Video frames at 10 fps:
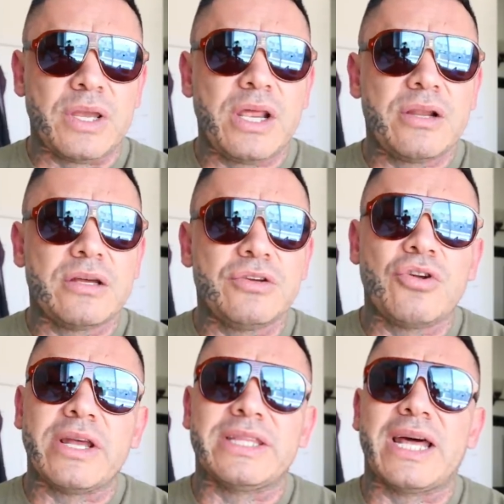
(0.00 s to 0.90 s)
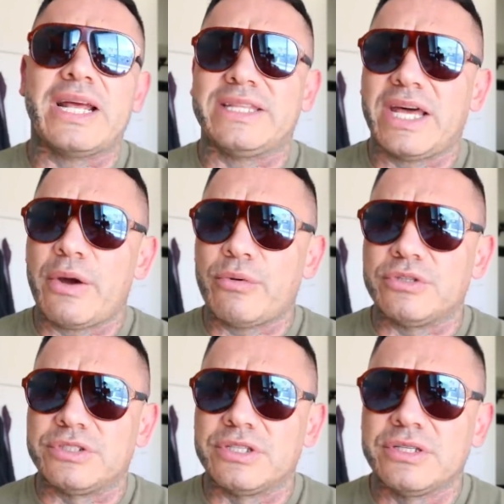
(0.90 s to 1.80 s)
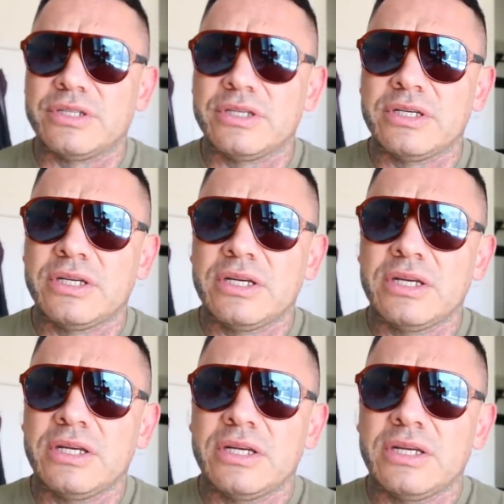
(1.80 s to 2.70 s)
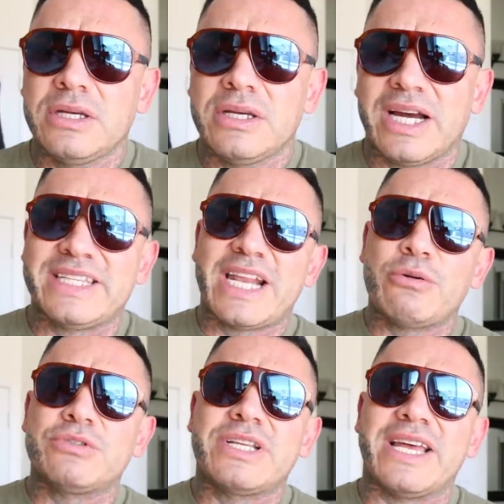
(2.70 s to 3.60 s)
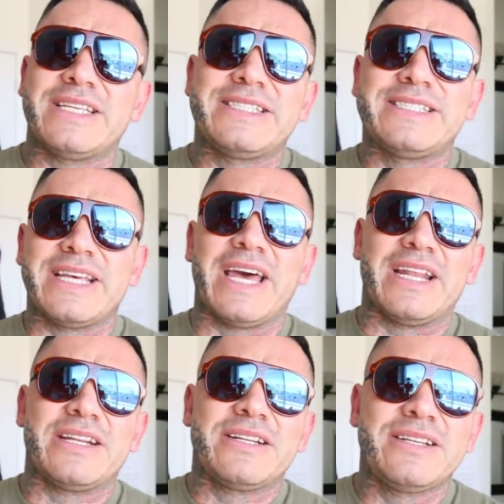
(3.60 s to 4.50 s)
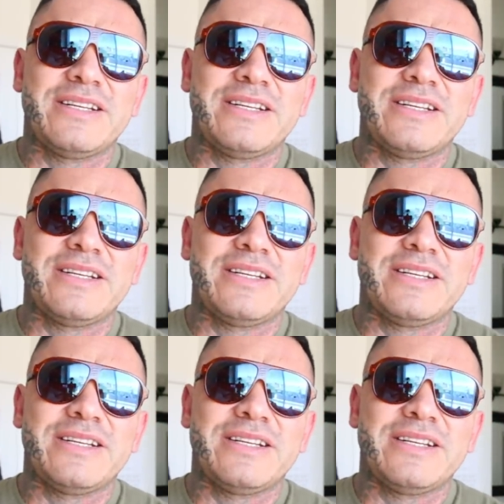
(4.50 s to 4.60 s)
And, you know, I thought I was like set.